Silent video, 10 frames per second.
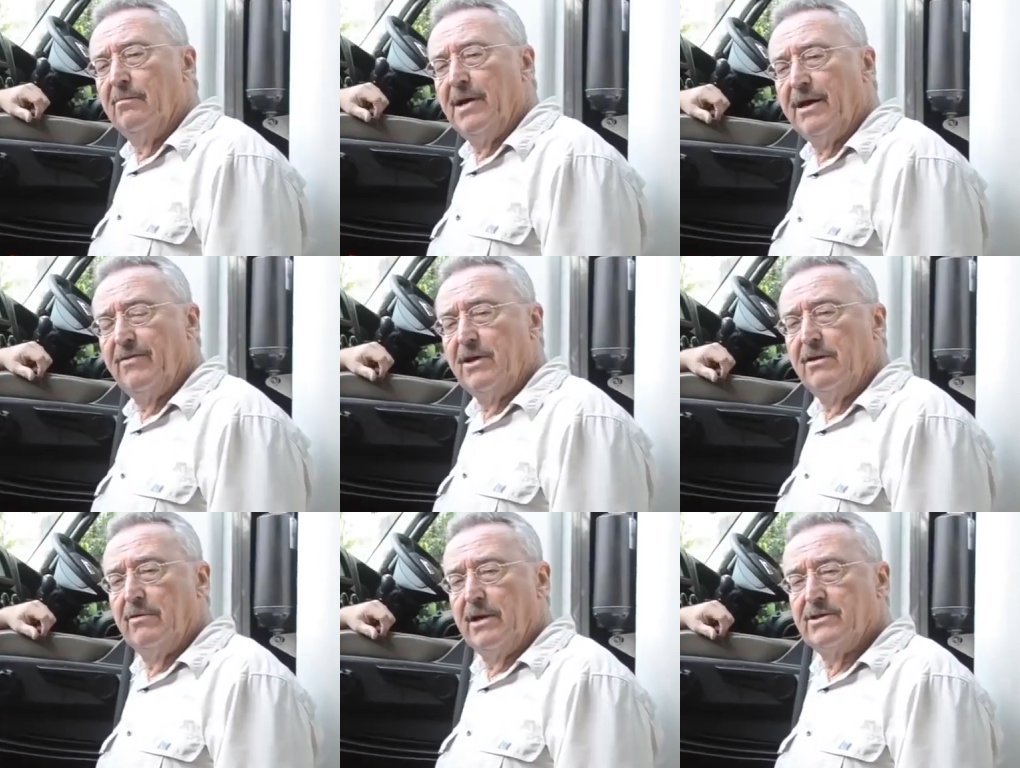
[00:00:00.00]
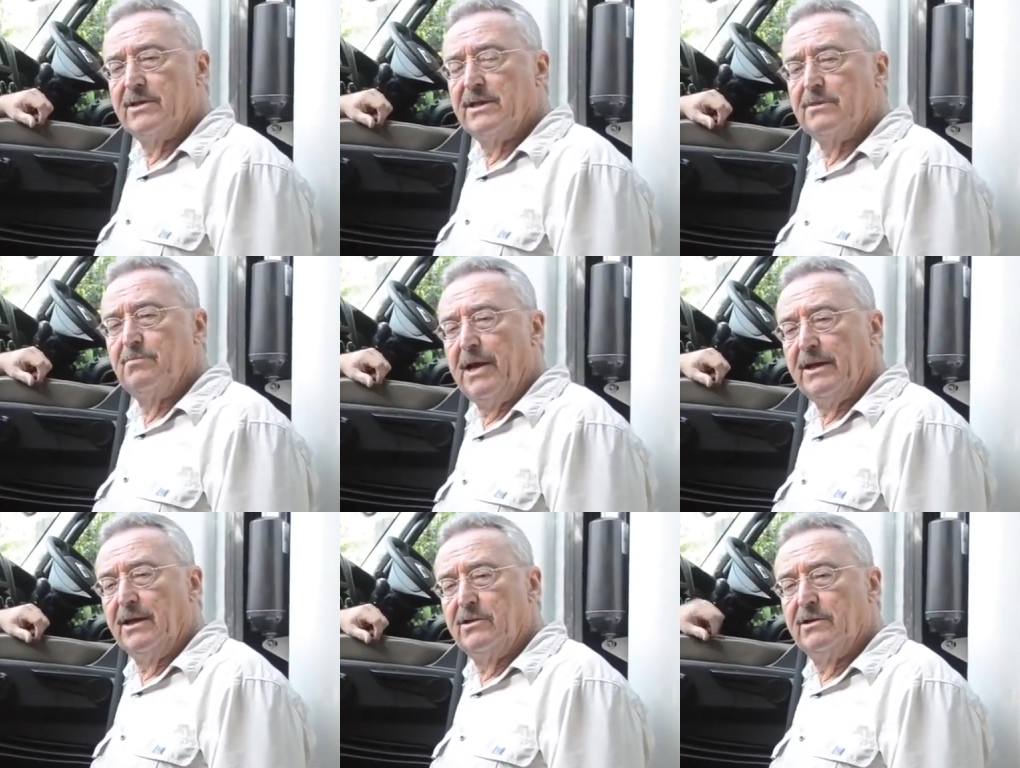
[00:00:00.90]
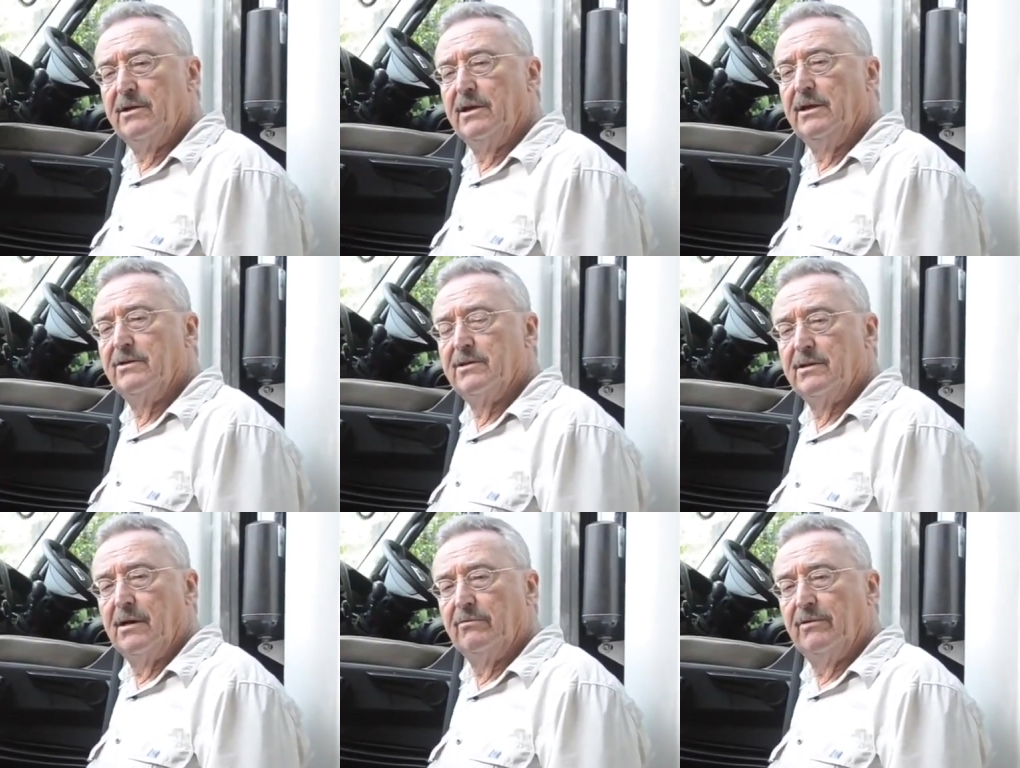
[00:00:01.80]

Part of the Euro 6 package is a